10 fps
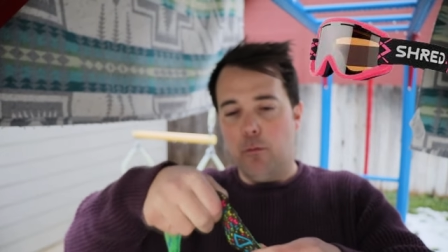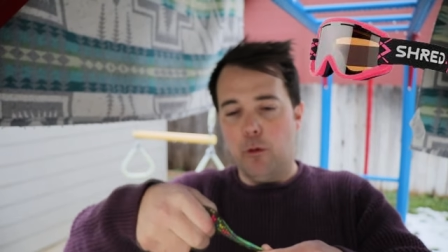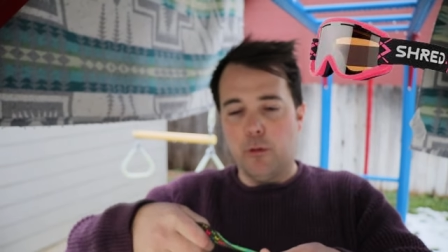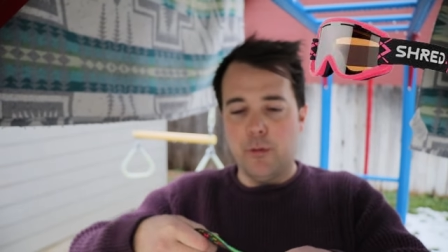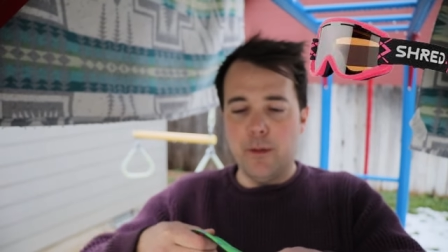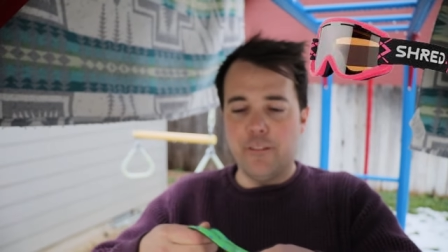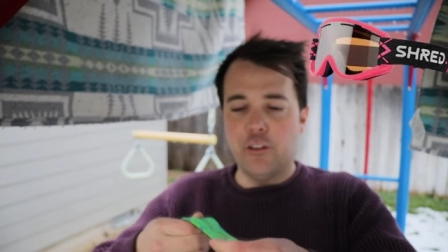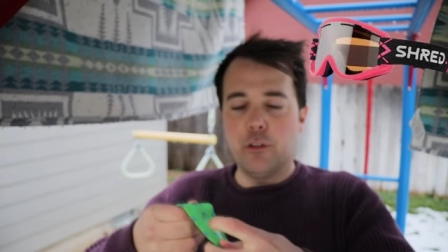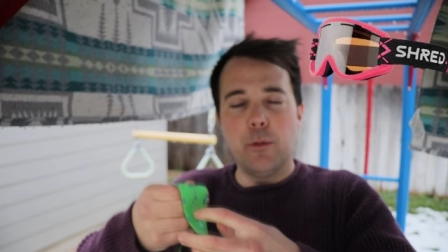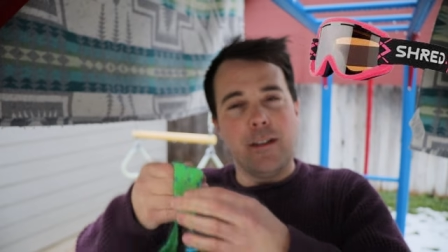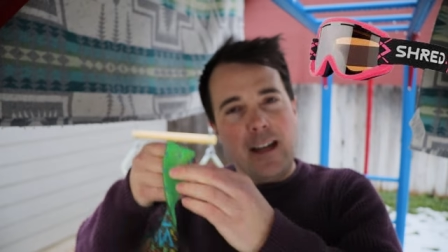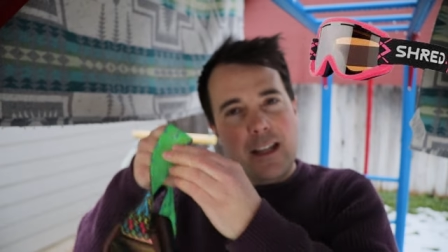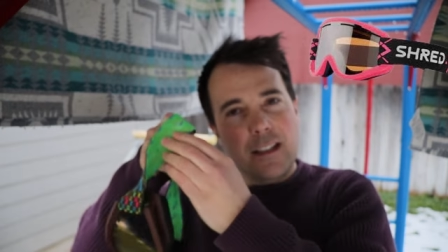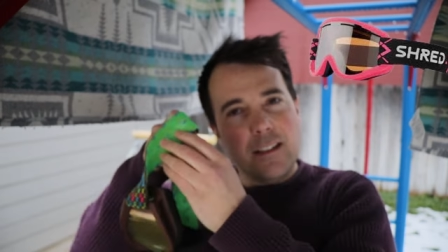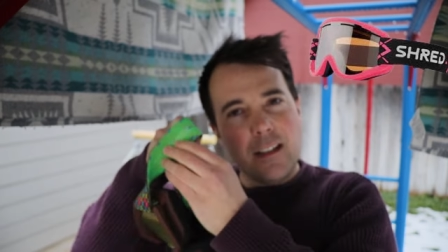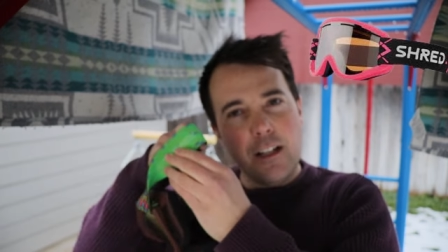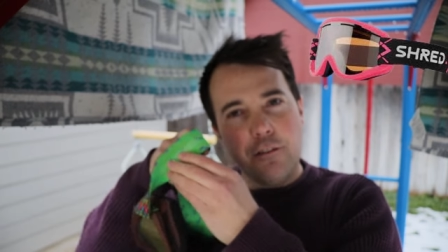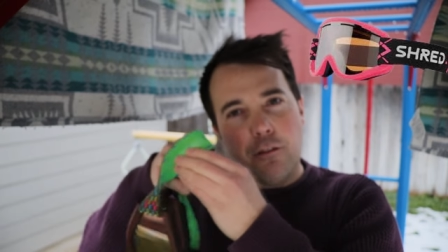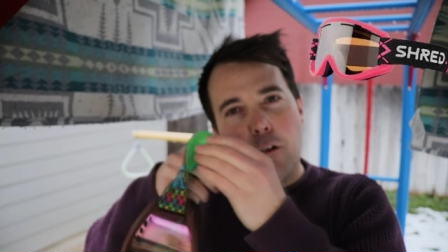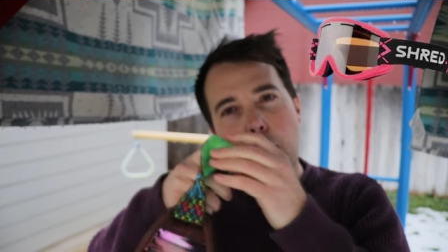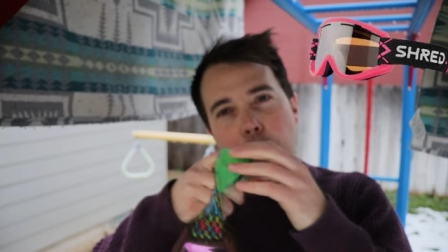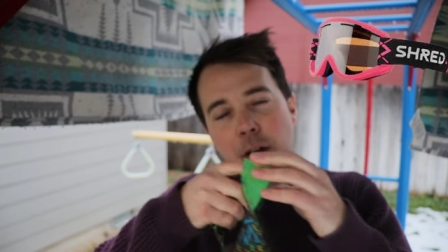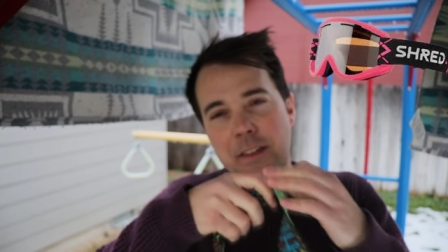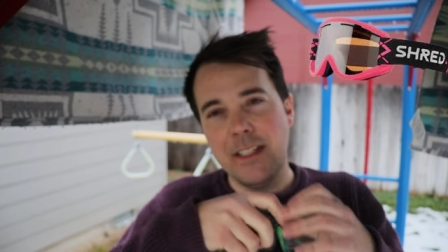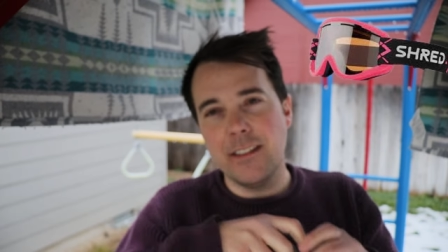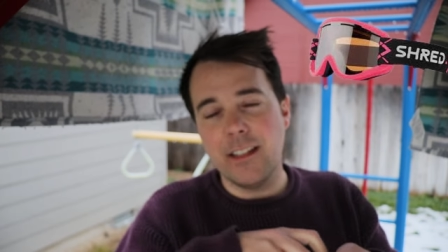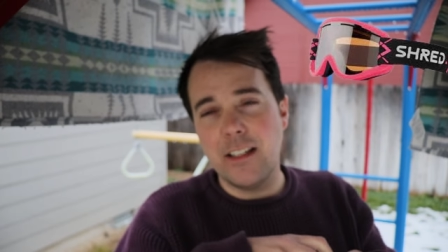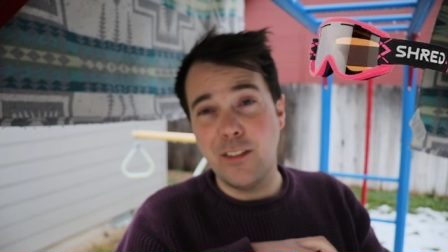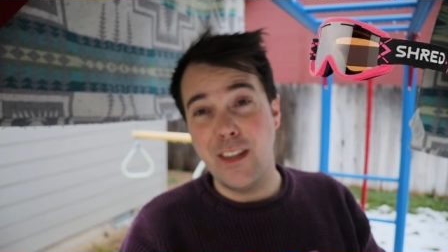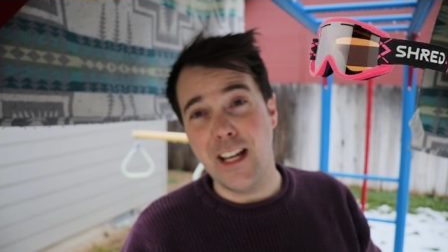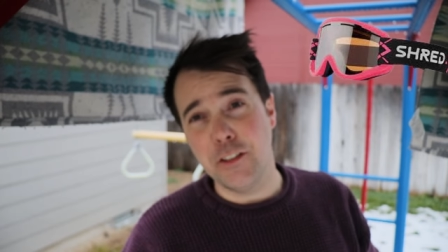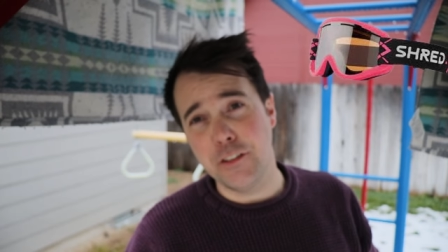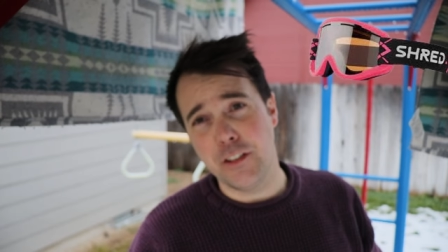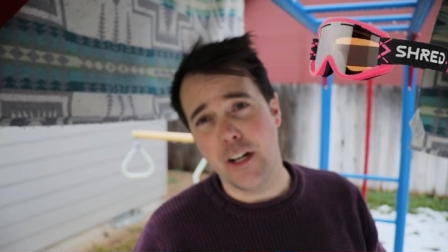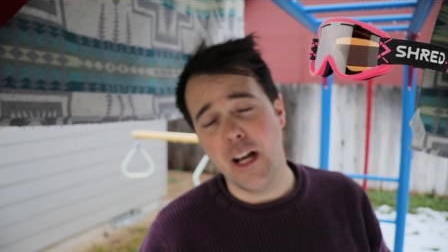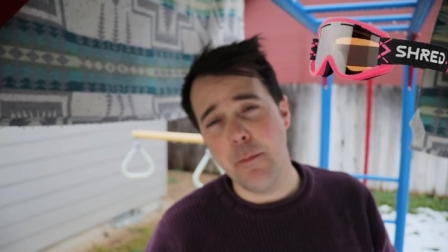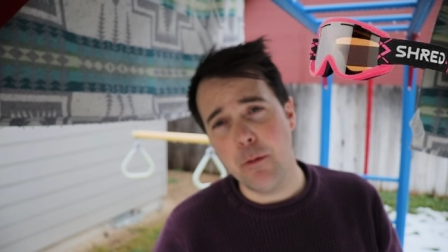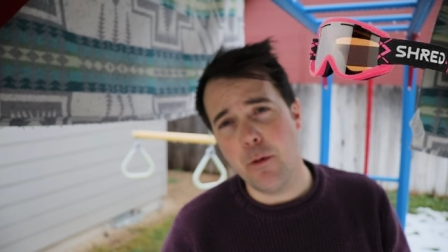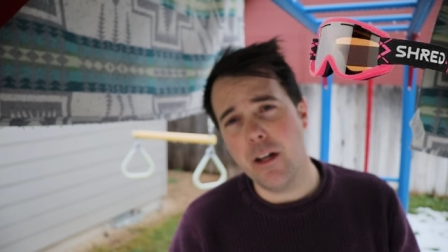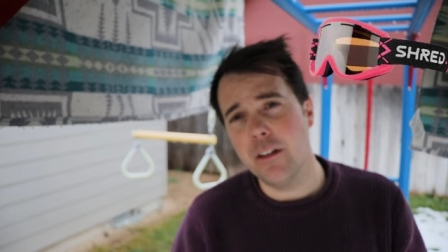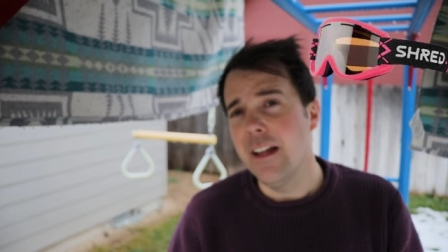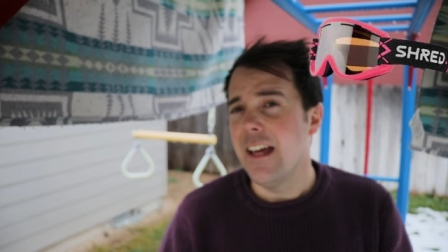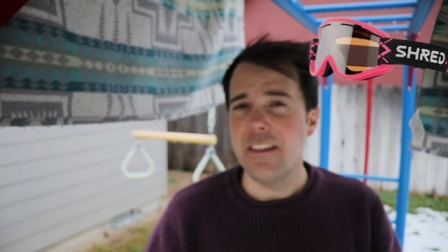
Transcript: were some of the first ones that had this kind of rubber on the inside so they held to your helmet well,